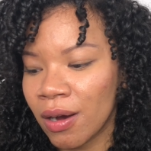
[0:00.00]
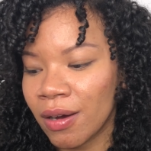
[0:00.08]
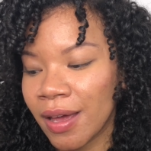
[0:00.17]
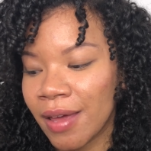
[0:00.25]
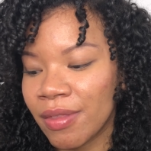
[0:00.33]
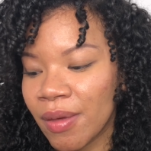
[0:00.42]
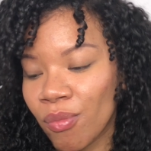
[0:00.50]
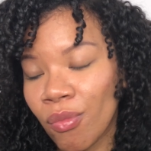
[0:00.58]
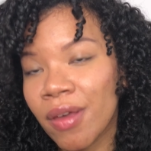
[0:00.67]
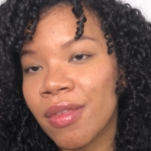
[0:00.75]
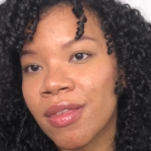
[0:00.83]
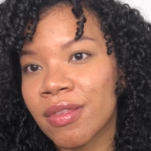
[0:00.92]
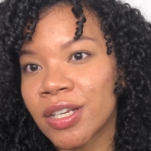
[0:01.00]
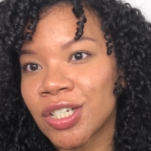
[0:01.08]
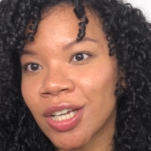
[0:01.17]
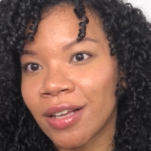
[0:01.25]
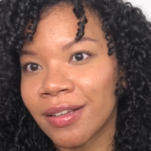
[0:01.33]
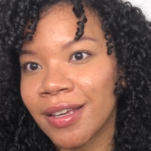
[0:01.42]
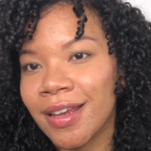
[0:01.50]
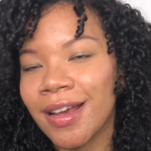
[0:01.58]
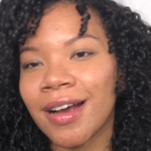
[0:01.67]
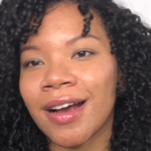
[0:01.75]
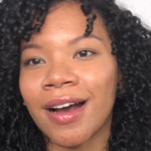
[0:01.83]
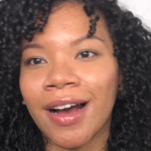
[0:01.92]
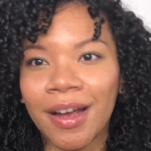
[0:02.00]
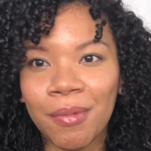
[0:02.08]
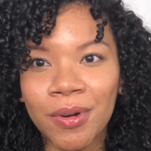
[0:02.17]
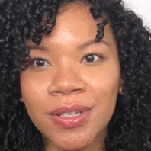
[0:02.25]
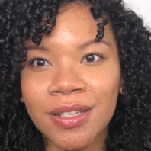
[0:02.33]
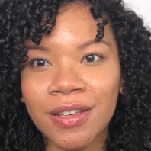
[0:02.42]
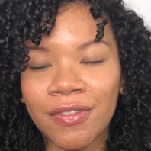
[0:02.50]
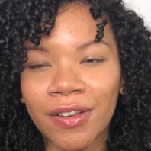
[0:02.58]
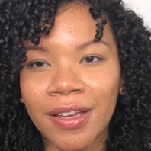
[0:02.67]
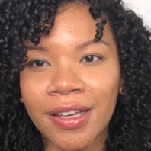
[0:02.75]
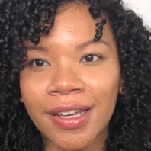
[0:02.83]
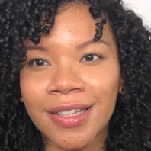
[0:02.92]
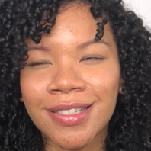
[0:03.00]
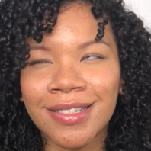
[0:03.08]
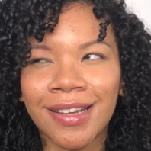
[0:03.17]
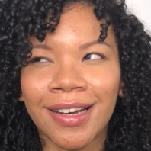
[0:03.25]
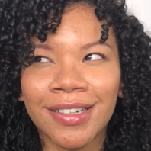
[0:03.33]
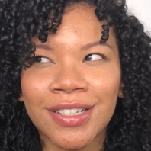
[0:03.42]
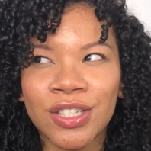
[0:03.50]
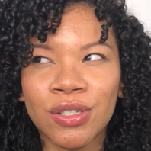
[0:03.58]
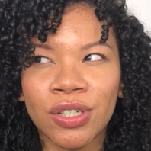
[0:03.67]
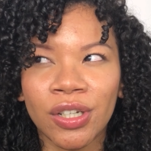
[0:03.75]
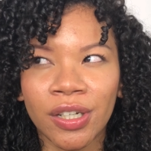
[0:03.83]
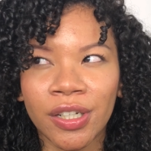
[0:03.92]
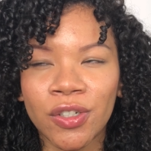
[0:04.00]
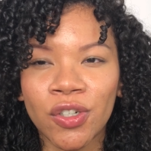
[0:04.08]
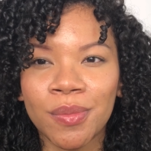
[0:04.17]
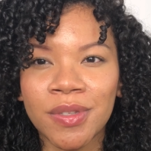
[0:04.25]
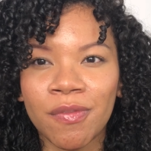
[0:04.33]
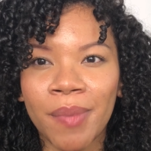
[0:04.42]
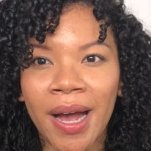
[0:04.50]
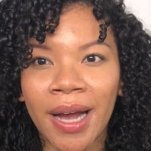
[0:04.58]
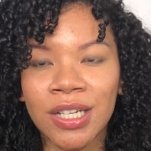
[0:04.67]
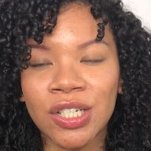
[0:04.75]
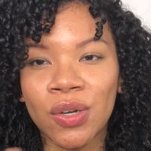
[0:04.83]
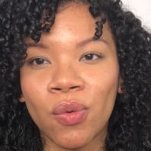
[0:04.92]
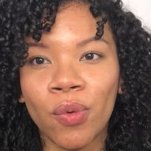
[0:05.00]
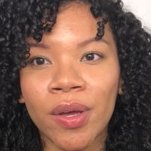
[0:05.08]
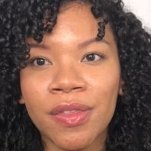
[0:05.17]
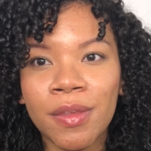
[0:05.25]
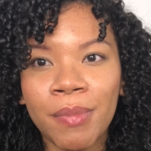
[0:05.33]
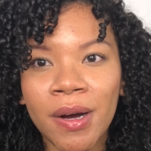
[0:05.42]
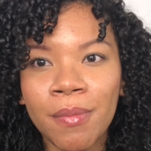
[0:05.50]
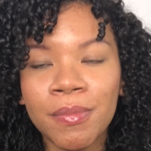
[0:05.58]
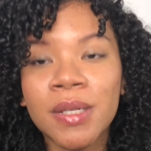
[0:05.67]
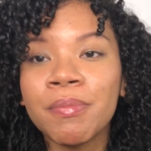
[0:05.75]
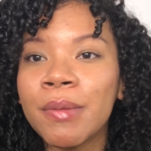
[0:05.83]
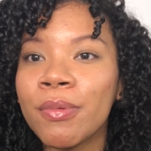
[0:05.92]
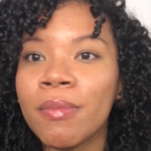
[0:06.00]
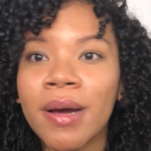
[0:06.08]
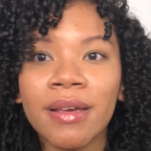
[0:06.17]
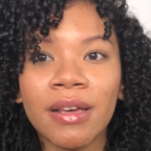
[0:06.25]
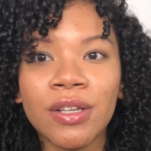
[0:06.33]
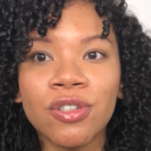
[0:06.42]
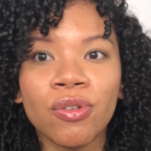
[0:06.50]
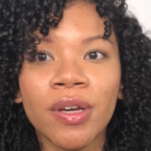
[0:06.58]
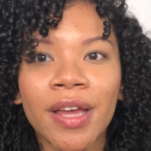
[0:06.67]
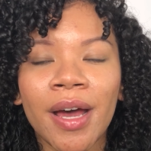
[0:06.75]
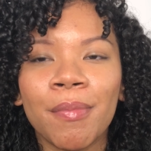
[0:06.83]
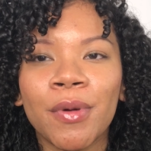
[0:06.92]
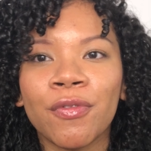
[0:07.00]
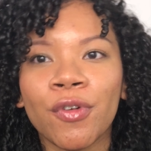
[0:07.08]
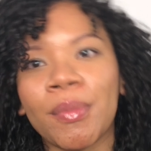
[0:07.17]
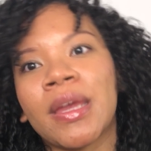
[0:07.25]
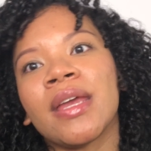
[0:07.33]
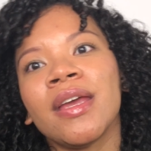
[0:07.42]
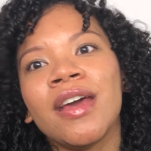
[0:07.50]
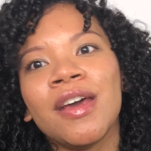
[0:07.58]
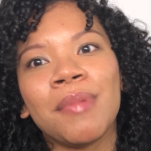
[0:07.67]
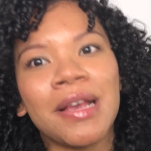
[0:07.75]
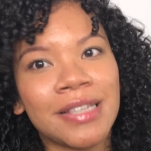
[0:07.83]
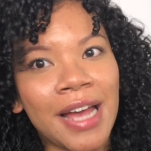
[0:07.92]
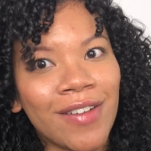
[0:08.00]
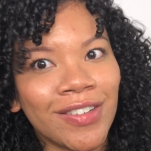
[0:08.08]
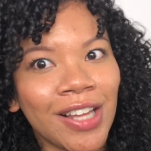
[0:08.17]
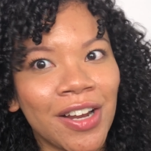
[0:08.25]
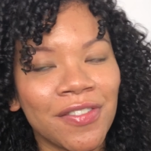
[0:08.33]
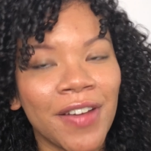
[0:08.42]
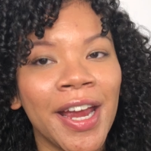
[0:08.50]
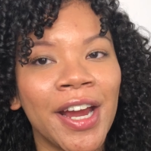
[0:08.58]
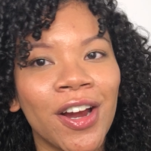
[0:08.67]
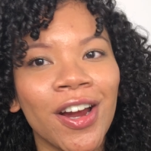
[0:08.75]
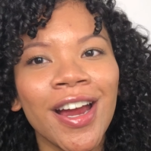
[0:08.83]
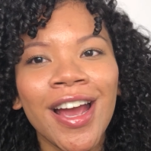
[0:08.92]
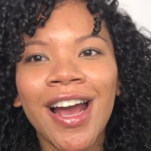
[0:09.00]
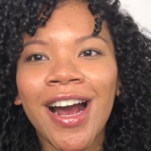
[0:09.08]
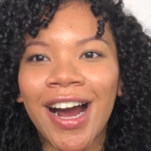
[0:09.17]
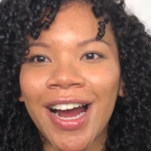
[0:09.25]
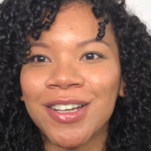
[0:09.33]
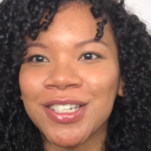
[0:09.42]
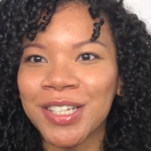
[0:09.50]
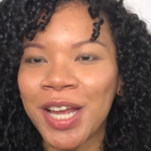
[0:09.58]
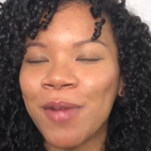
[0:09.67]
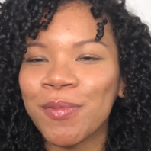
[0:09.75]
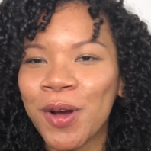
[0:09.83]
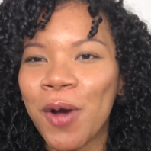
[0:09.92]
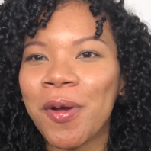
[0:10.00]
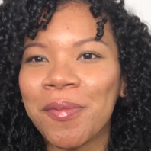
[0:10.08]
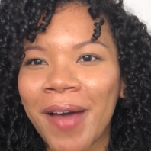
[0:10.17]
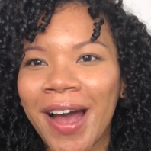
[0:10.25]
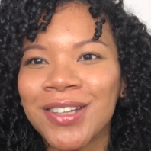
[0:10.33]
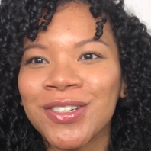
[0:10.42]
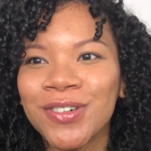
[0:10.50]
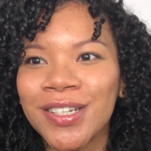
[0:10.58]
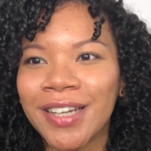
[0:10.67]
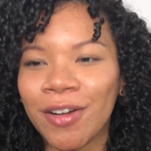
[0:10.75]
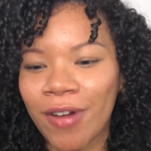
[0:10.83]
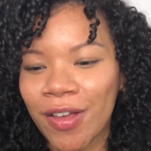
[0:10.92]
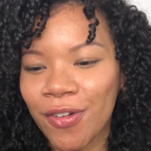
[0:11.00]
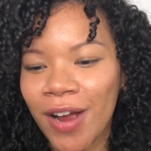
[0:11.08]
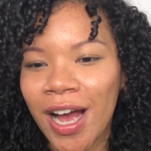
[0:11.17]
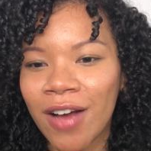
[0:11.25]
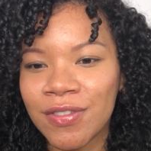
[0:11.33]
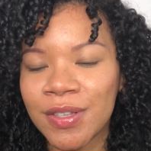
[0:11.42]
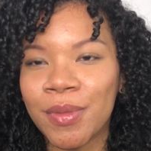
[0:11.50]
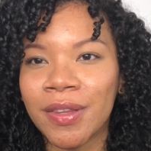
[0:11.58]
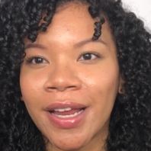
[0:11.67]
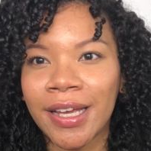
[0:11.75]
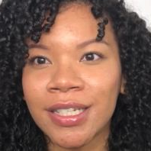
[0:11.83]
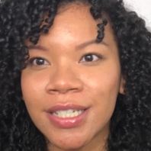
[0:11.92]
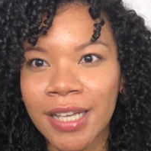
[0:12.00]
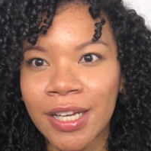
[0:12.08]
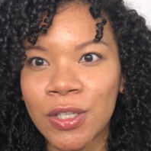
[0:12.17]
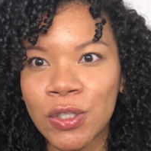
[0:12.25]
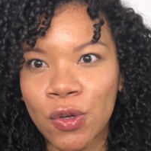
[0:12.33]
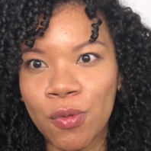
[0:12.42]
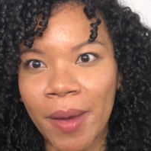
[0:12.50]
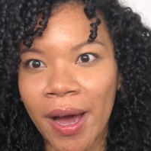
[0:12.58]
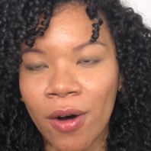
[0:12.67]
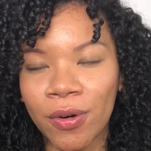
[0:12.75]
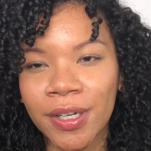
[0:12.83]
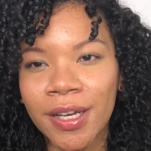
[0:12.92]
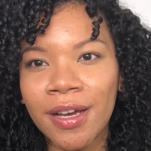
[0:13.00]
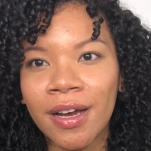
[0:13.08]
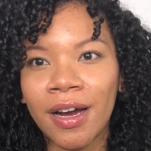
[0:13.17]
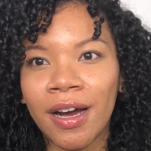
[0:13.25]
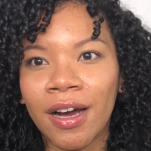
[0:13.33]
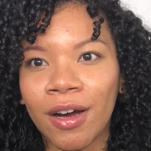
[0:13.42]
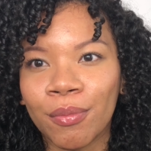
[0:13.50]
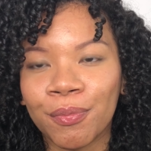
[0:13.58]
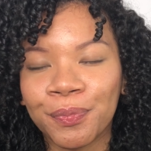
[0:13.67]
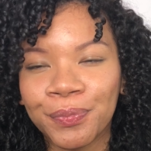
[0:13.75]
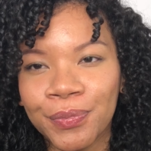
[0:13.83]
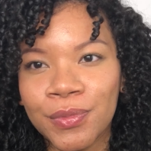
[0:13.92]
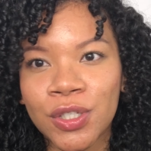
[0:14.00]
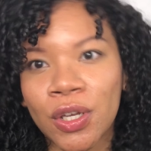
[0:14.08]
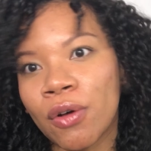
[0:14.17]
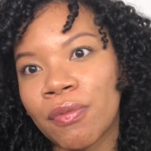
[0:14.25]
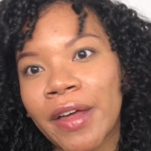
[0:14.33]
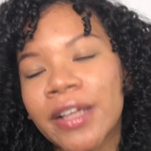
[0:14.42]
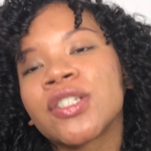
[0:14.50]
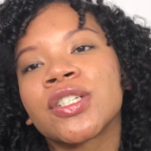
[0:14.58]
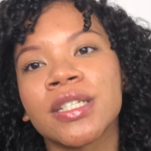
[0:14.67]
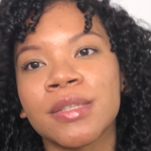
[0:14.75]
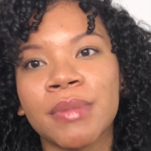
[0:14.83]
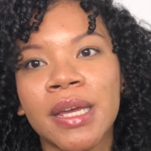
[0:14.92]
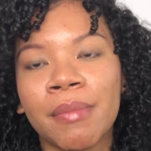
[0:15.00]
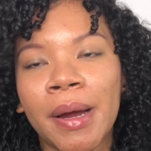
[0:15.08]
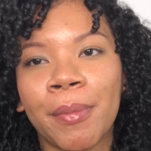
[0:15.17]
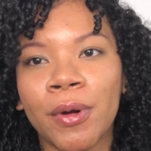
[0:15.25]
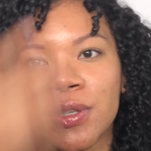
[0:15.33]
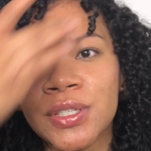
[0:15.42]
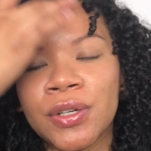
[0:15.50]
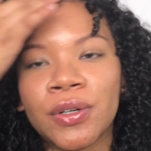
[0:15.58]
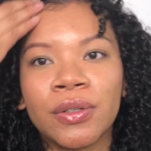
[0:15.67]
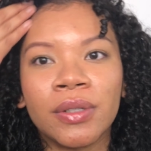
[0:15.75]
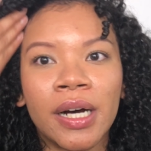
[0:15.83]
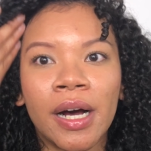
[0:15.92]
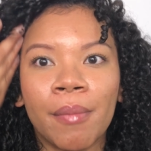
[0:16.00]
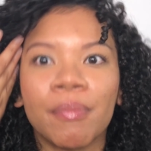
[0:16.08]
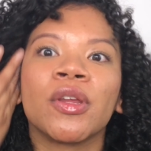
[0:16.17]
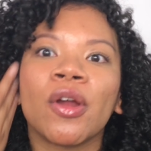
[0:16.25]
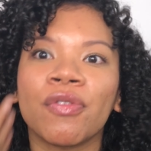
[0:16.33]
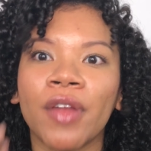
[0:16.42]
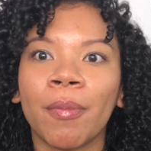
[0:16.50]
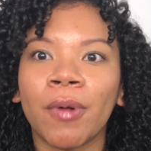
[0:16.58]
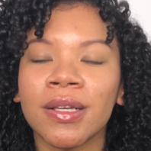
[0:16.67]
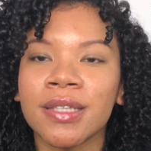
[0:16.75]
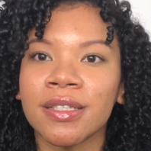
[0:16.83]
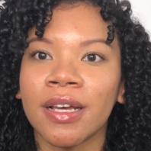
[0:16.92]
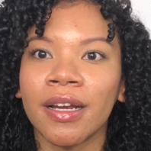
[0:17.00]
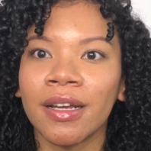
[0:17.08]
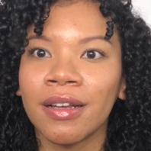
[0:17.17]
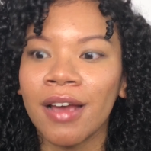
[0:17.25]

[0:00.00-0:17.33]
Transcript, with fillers: And then with the jelly, I personally feel like it's not as good in terms of packaging with the pump. Some people might enjoy that, but for me, because I have a lot of hair, I just kept going back to it and i rather have something that I can just kind of scoop out. Um, so that's just me and my personal, um, you know, thought process on it.